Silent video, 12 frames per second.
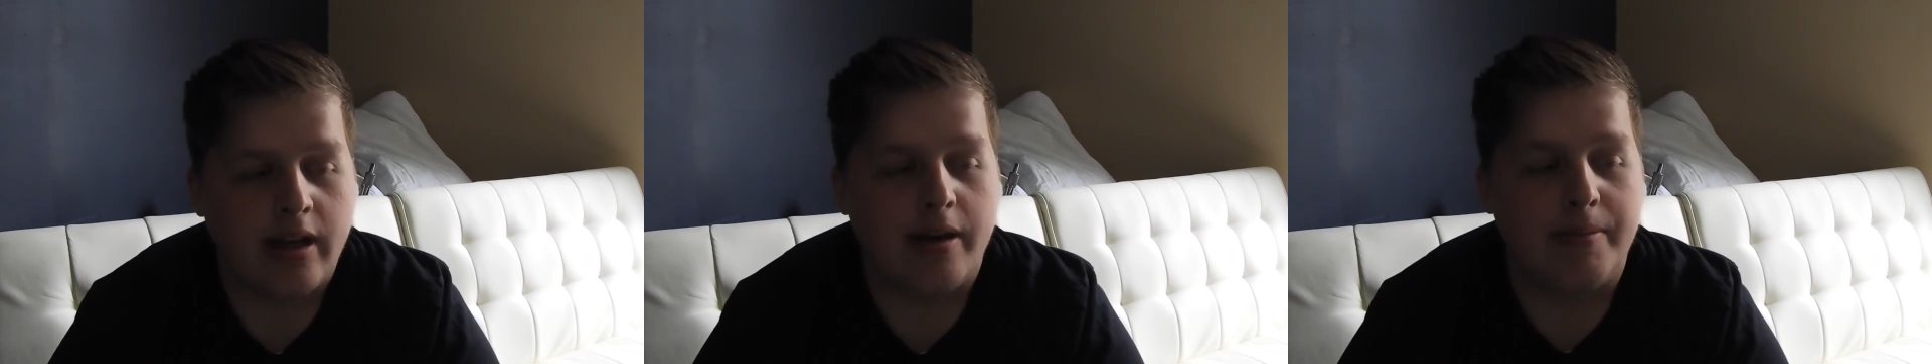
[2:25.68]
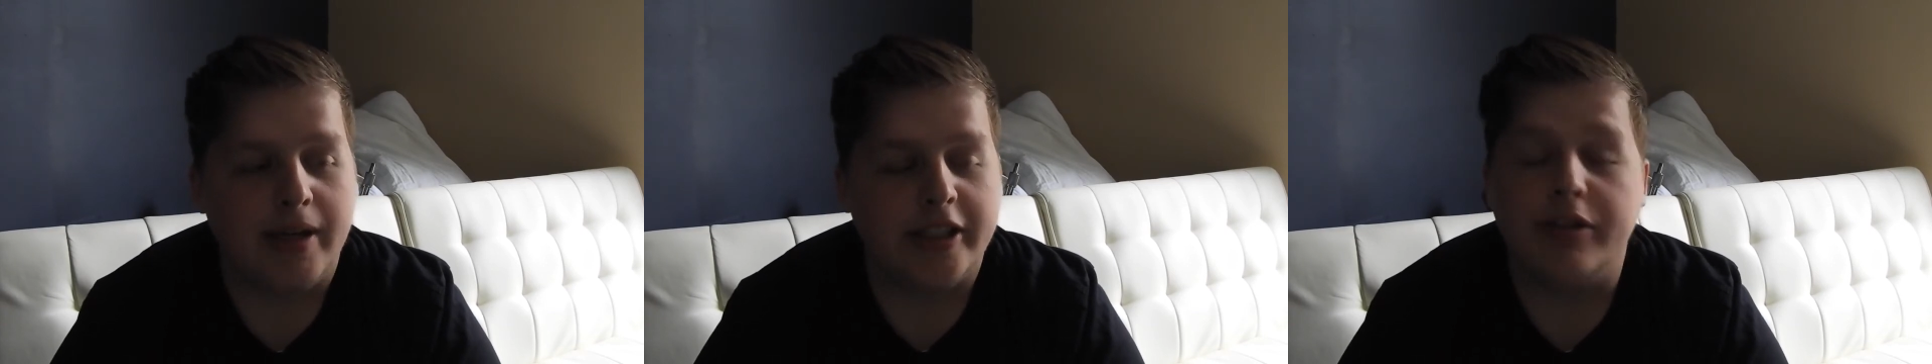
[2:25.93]

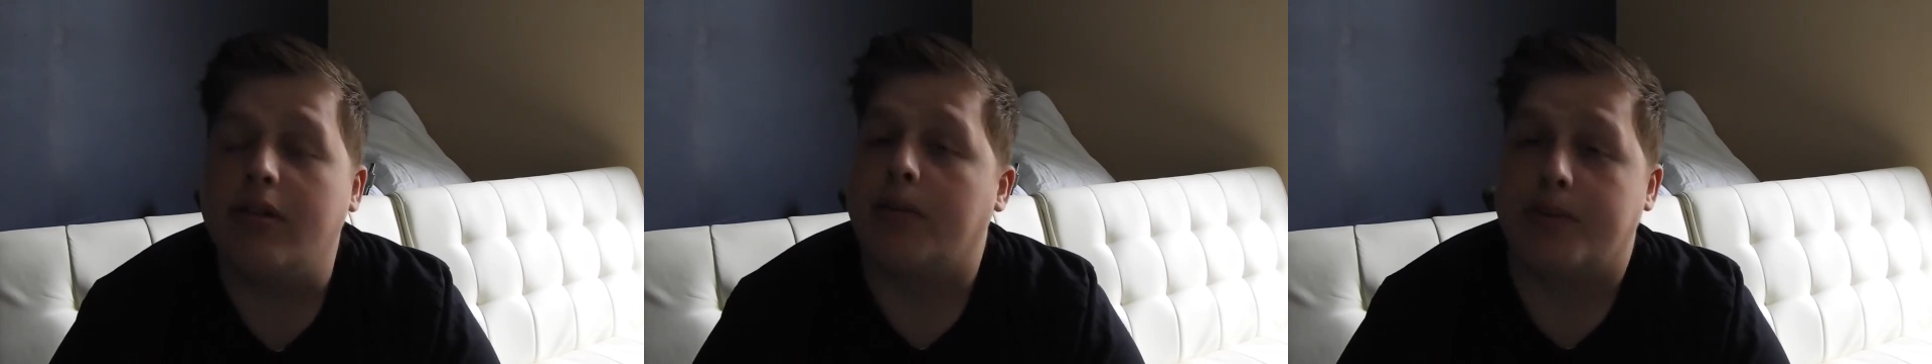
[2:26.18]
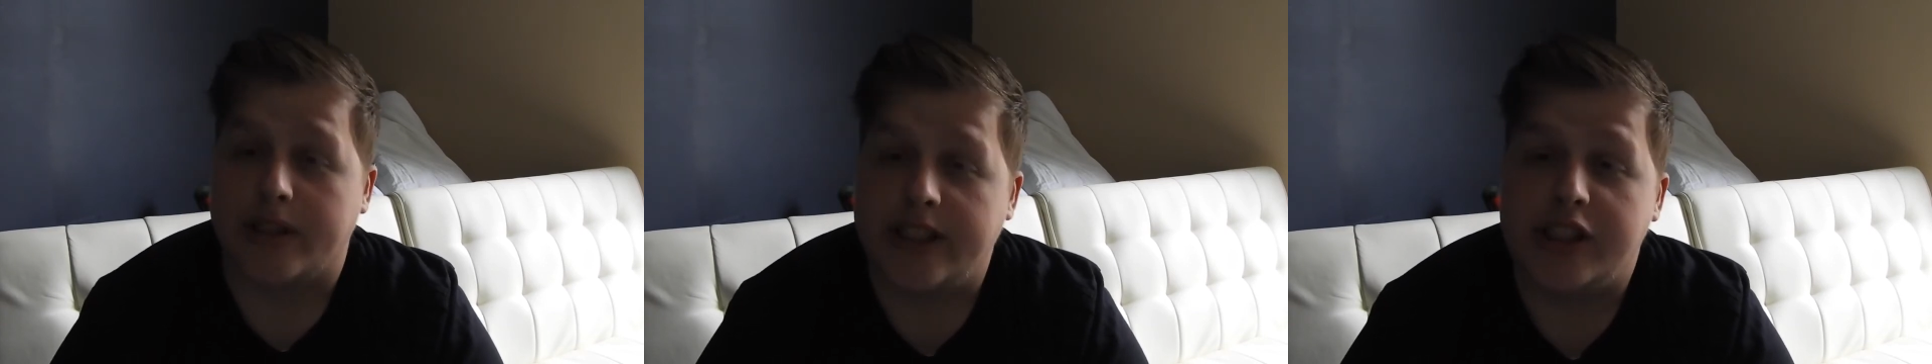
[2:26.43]

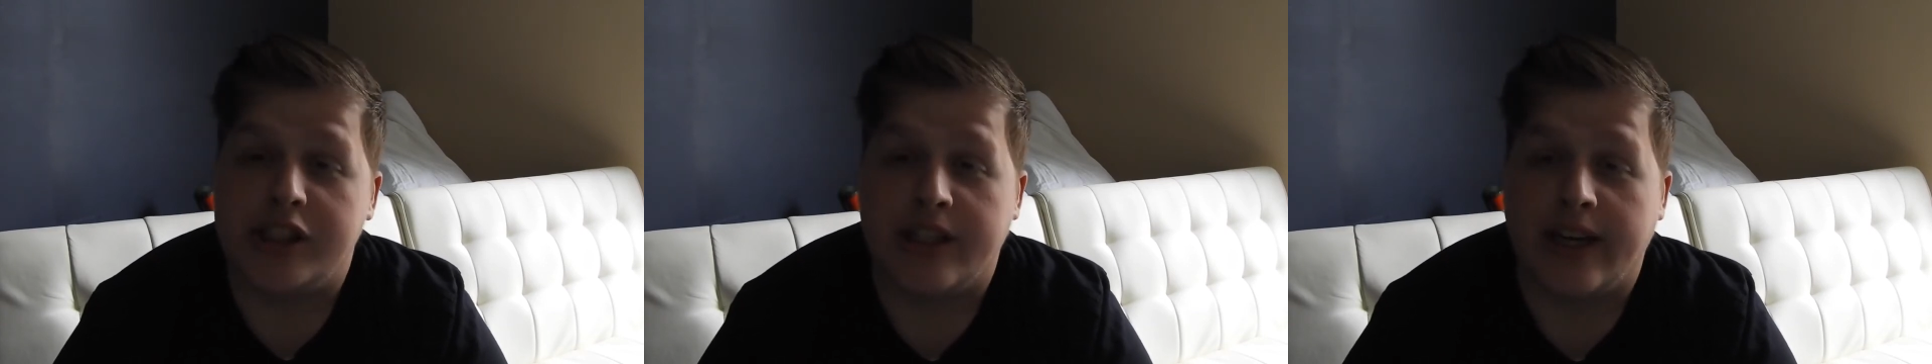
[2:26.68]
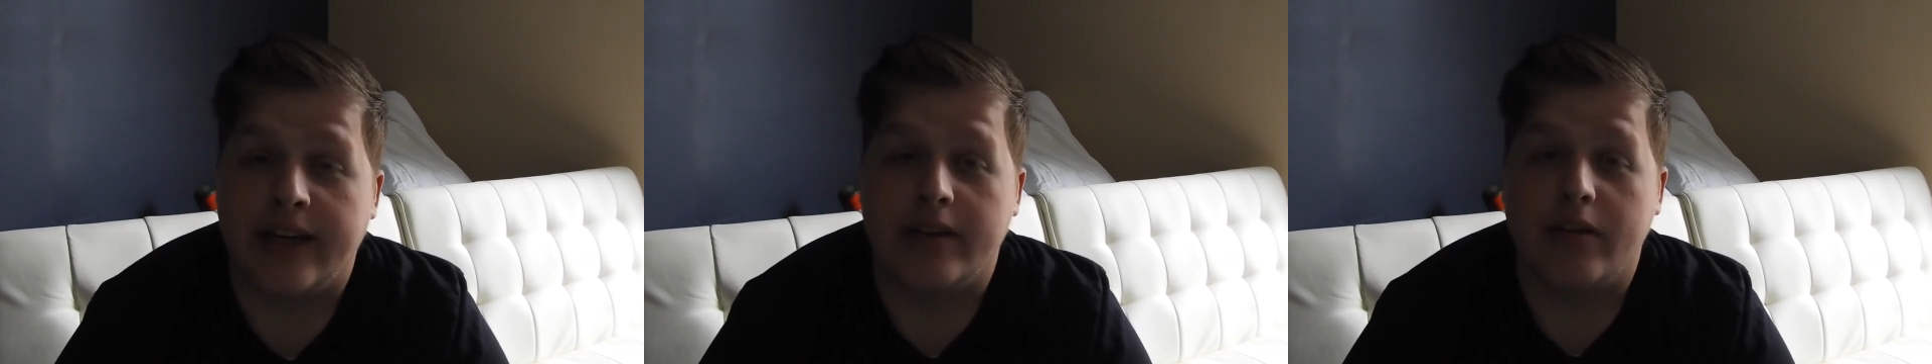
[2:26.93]

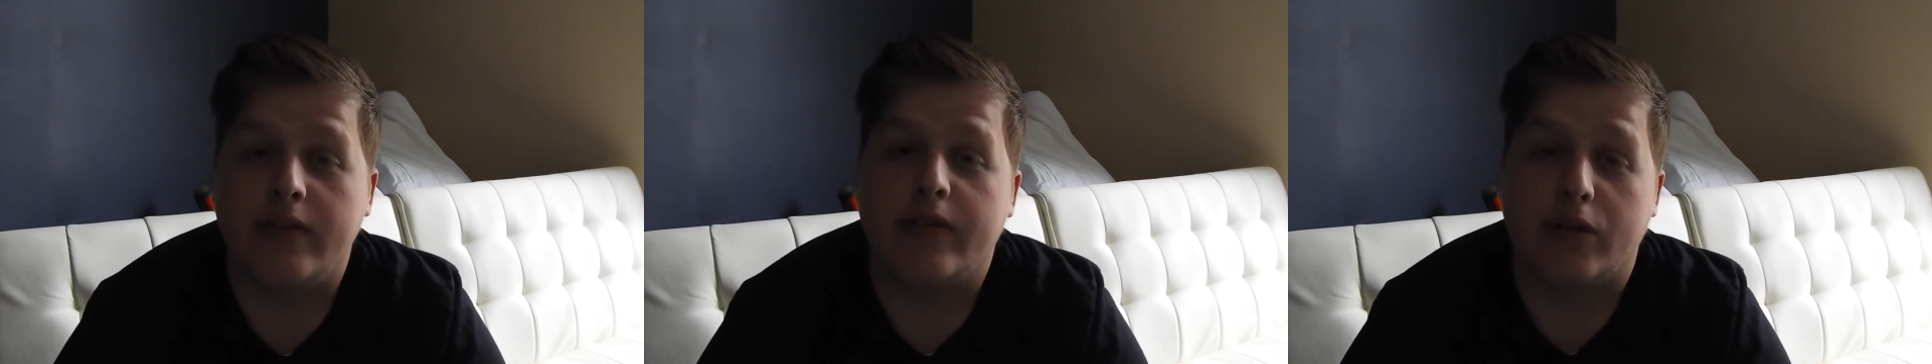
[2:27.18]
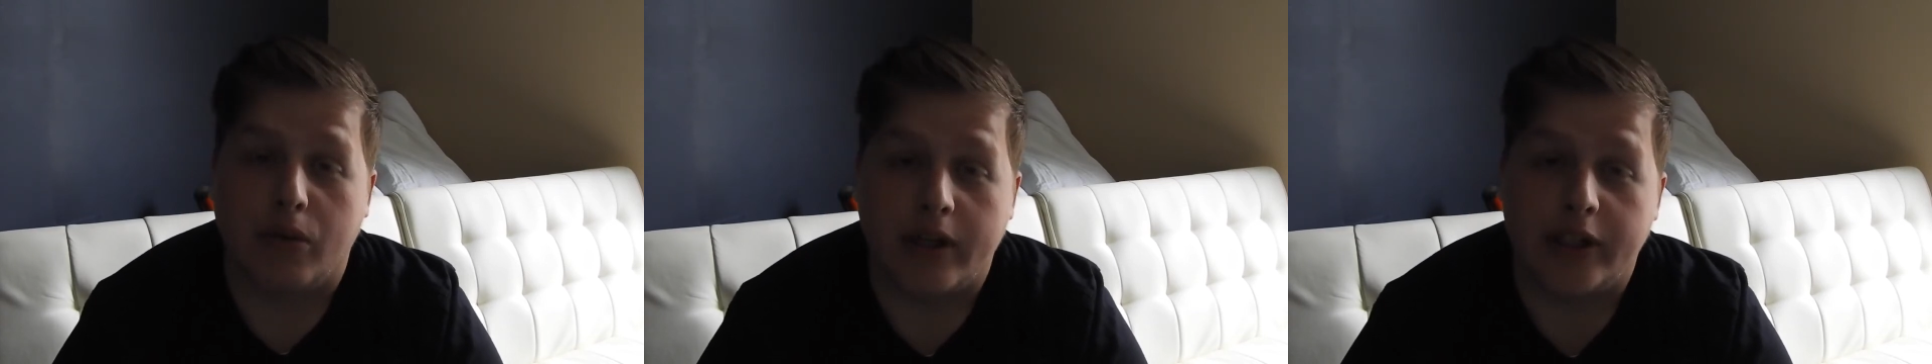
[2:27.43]
appreciate
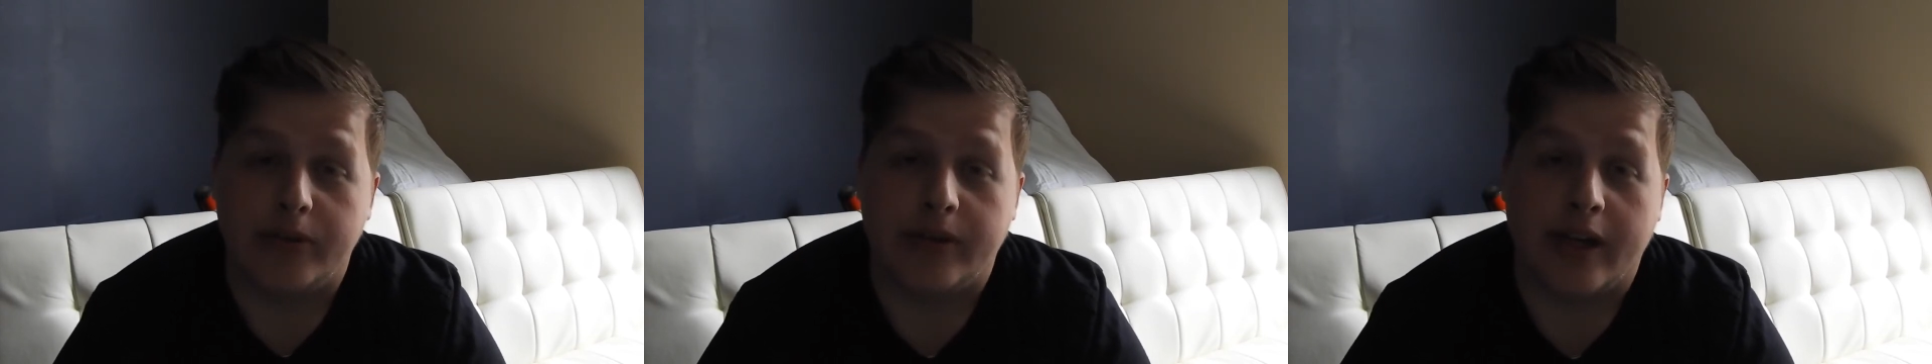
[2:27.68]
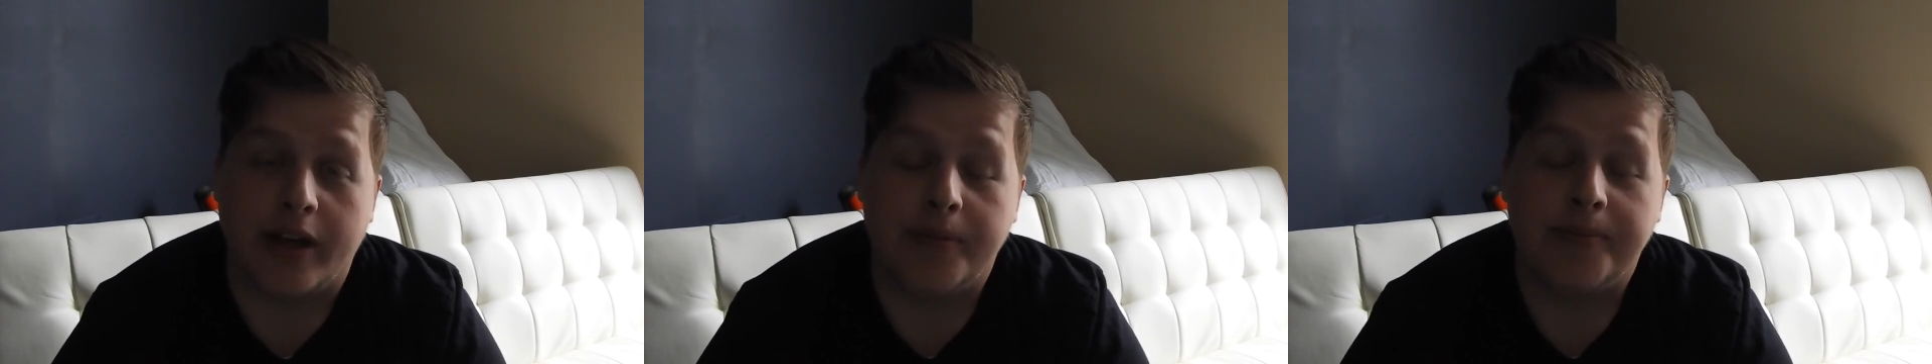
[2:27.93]
for what you
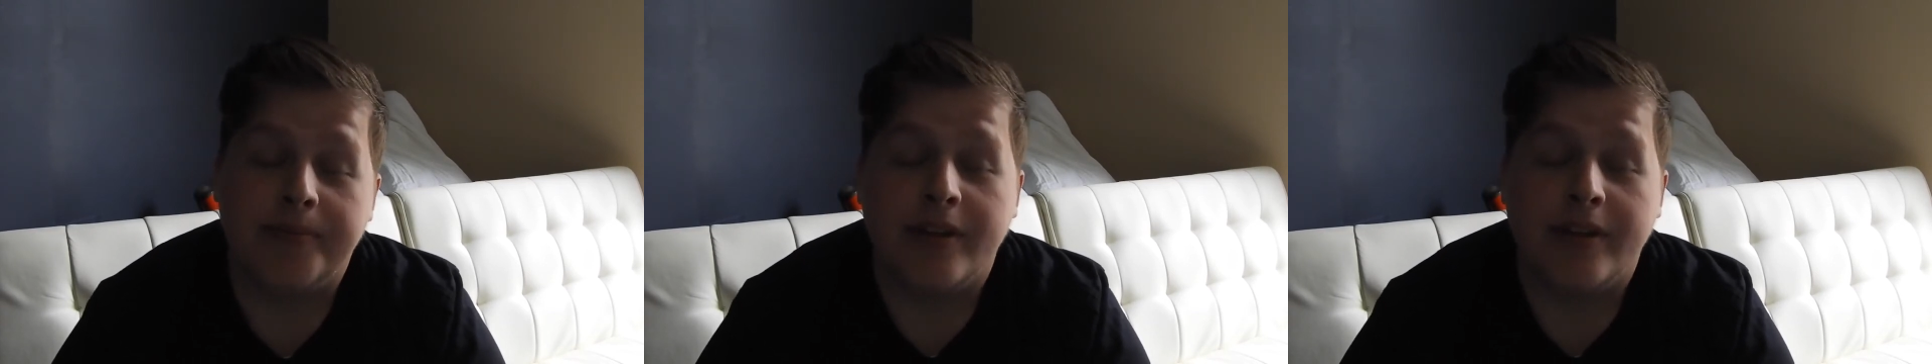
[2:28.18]
get.